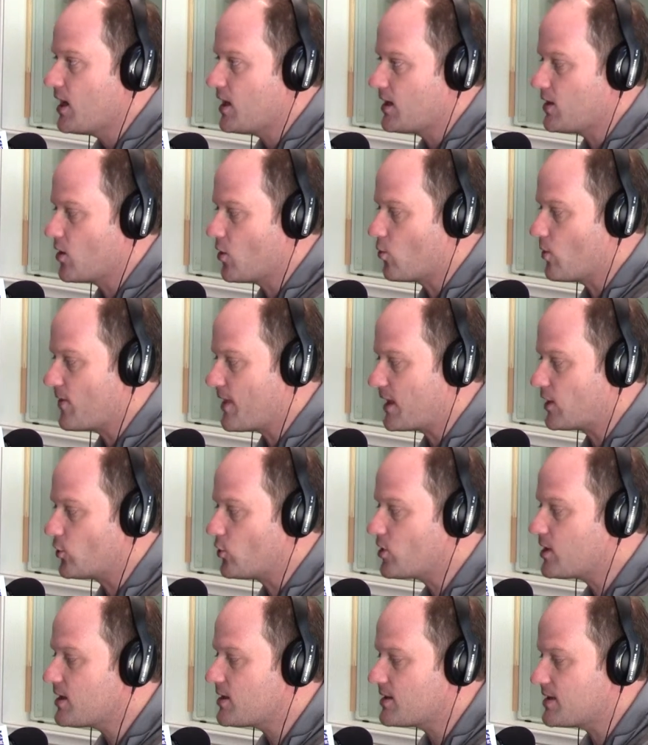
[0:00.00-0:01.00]
You know when they
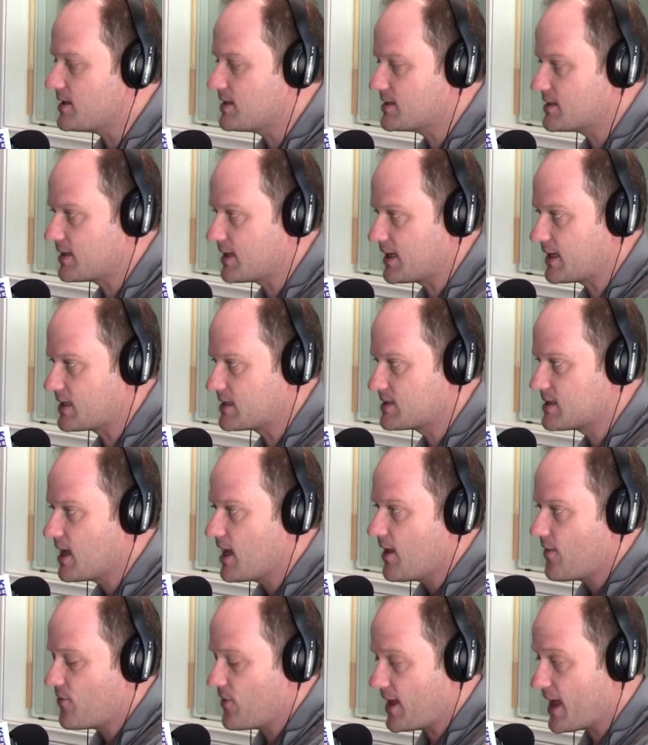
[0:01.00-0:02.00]
look at these things,
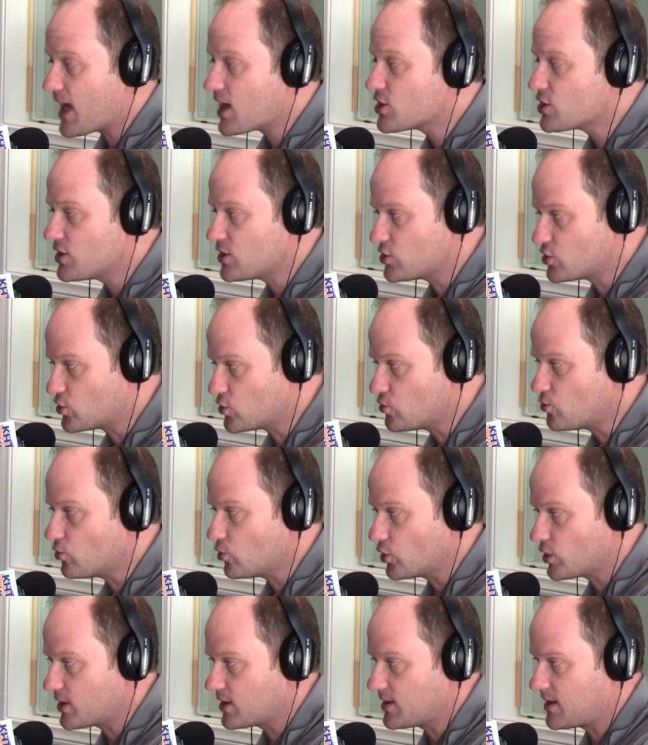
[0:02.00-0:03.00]
they actually do
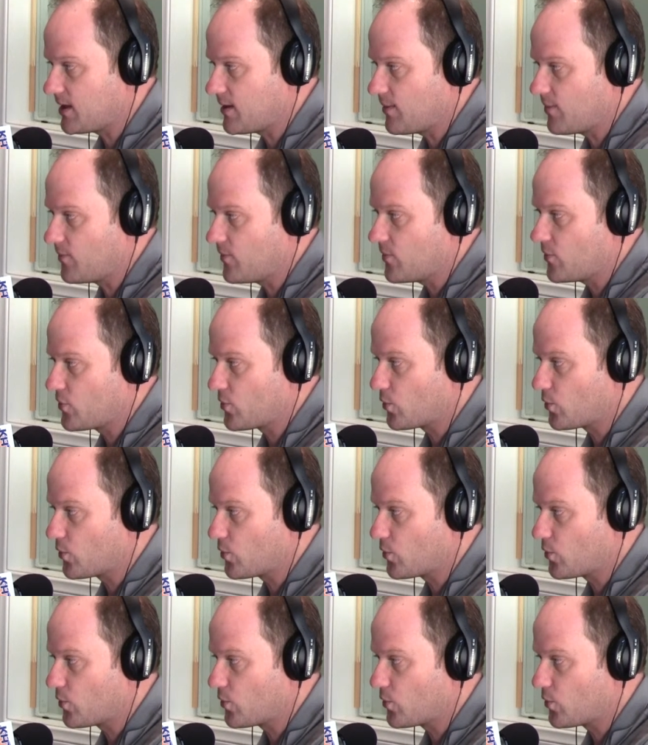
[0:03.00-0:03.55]
look at them